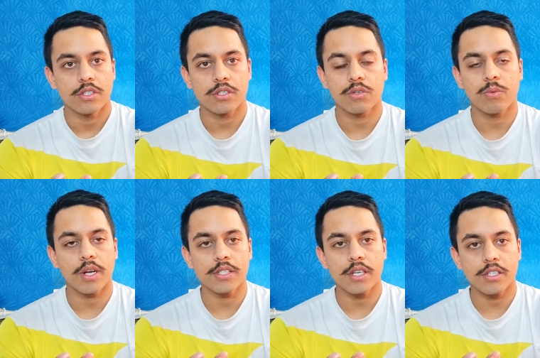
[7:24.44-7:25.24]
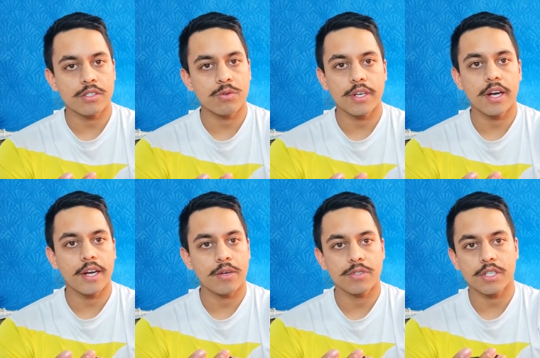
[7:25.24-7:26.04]
So once our story
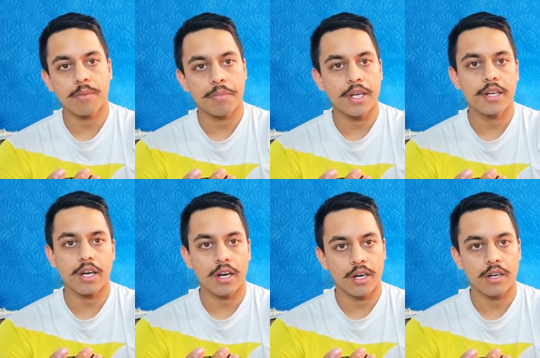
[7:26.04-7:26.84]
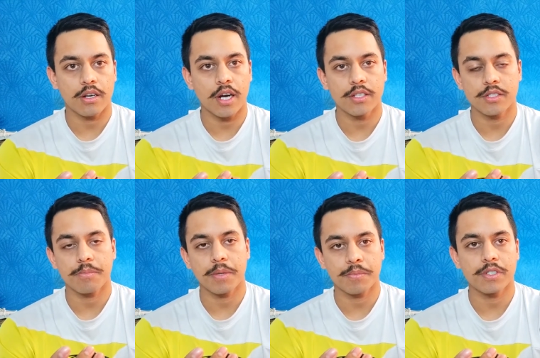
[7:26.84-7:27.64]
writing was complete, our answer
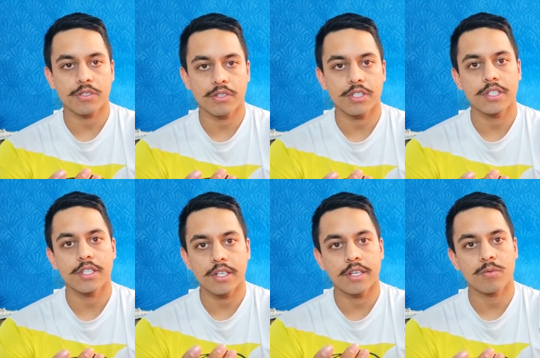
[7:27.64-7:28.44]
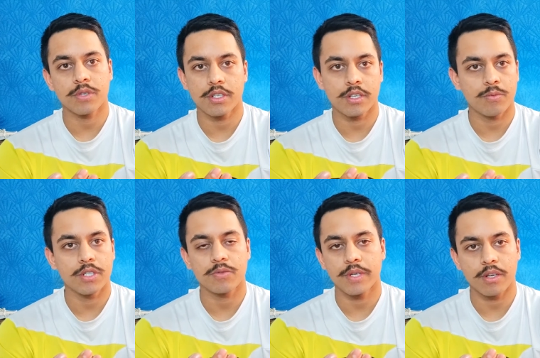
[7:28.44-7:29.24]
papers or the sheet in
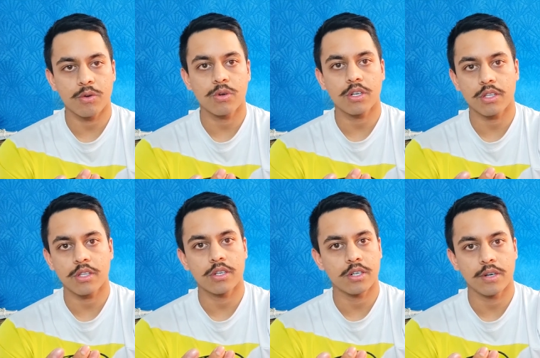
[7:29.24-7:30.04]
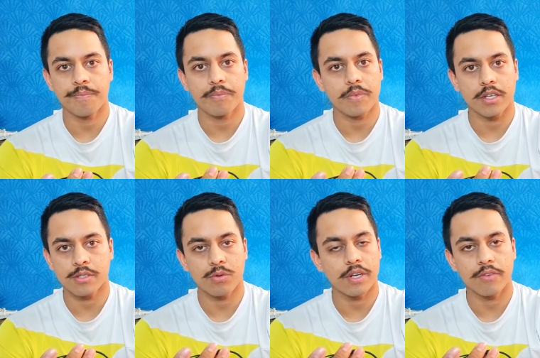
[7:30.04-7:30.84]
which we wrote the
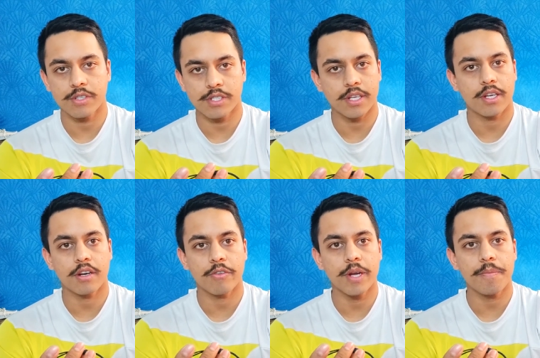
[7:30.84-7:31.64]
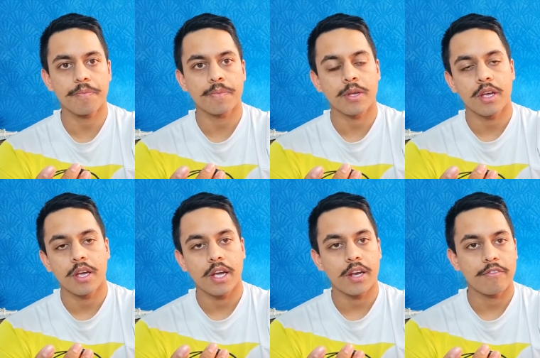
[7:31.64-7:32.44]
story was taken away.
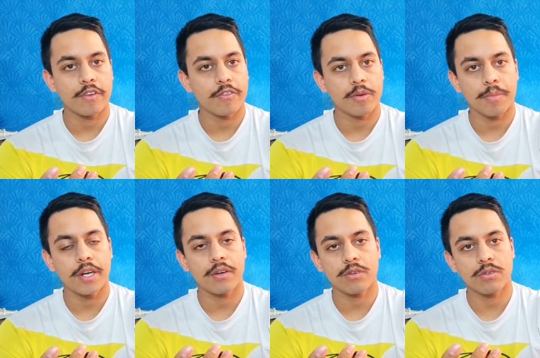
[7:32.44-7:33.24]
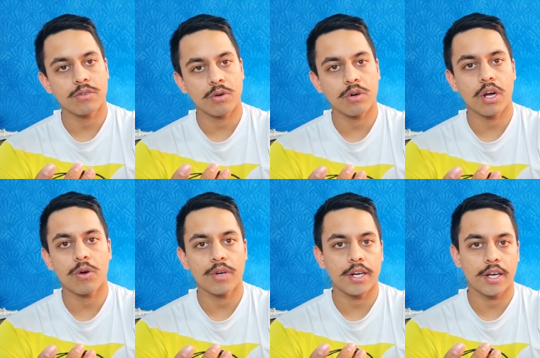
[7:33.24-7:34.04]
And we were made to go
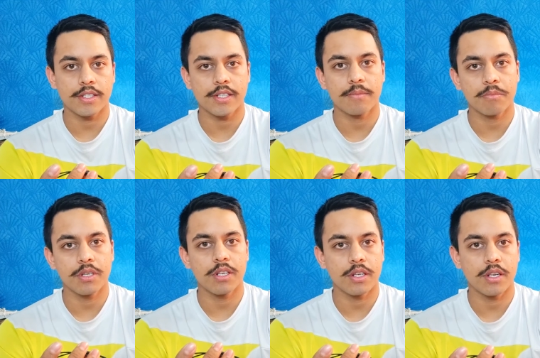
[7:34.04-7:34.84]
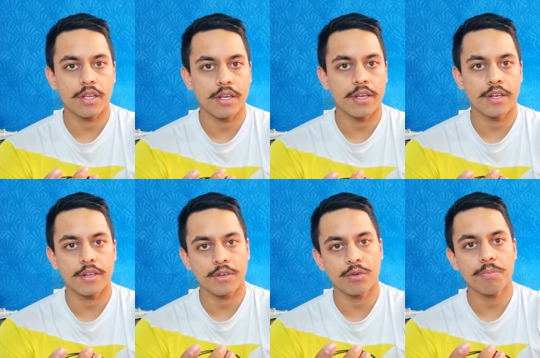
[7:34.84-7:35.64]
down and assemble in
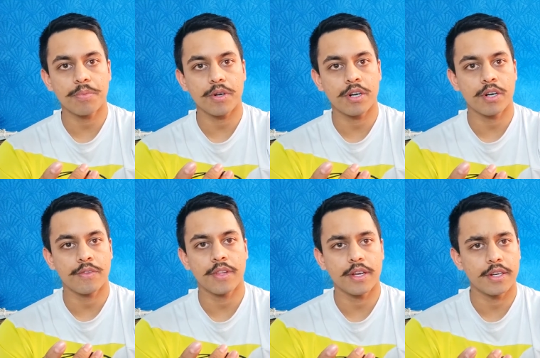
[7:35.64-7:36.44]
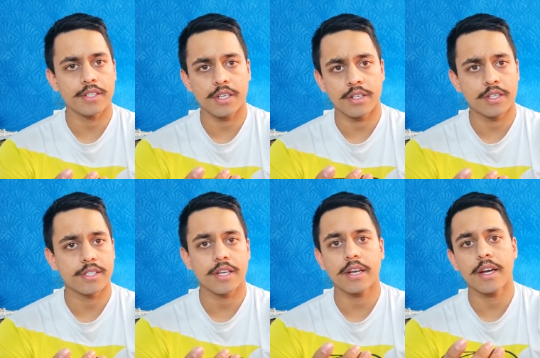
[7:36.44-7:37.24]
a group. They
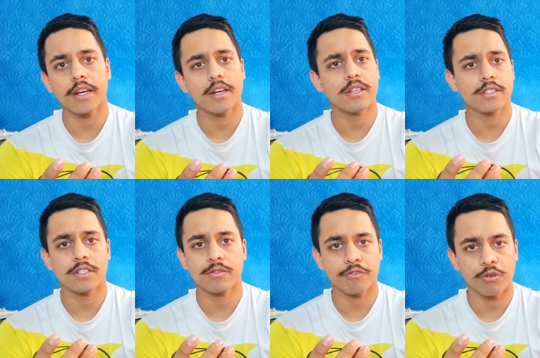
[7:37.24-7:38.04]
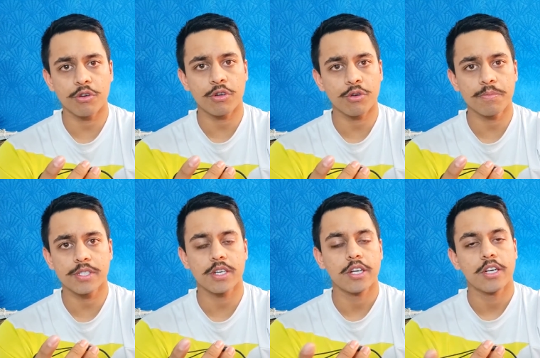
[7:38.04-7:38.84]
segregated us into four groups.